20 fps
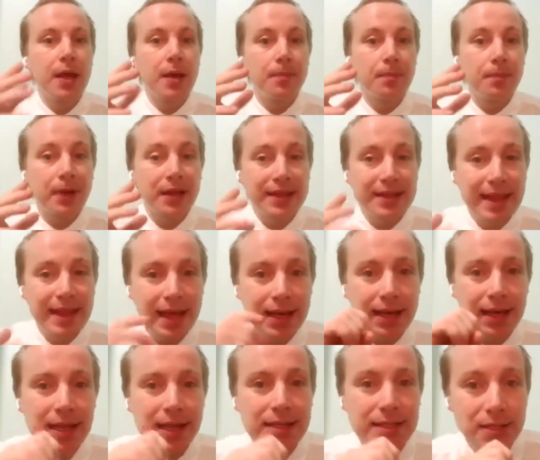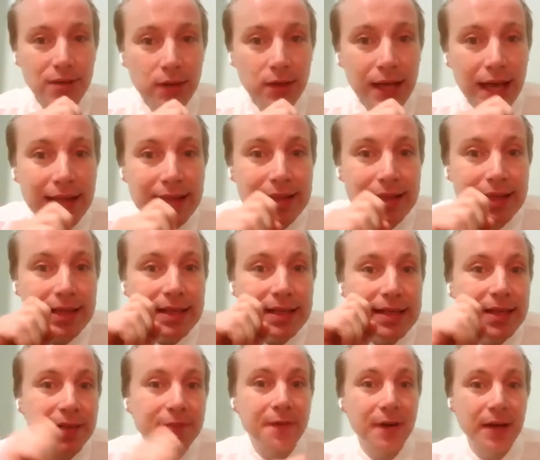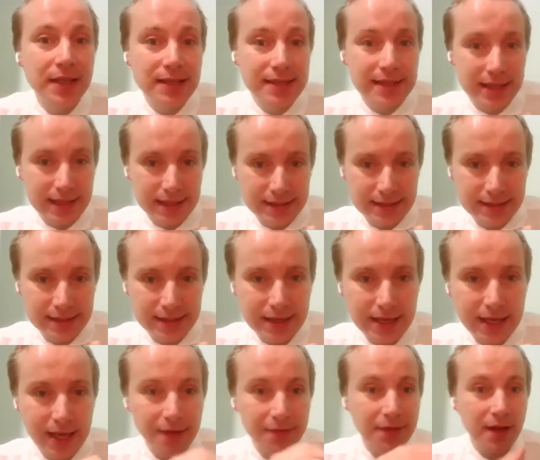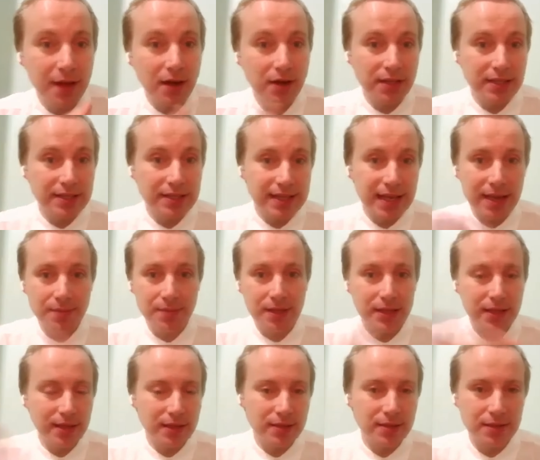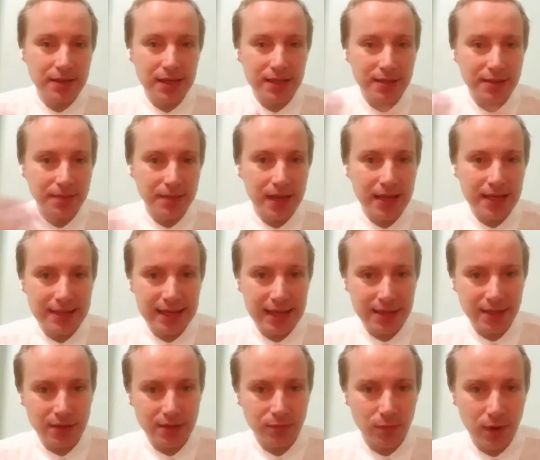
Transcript: But then let's look at the differences. If they're the same, then it doesn't make sense.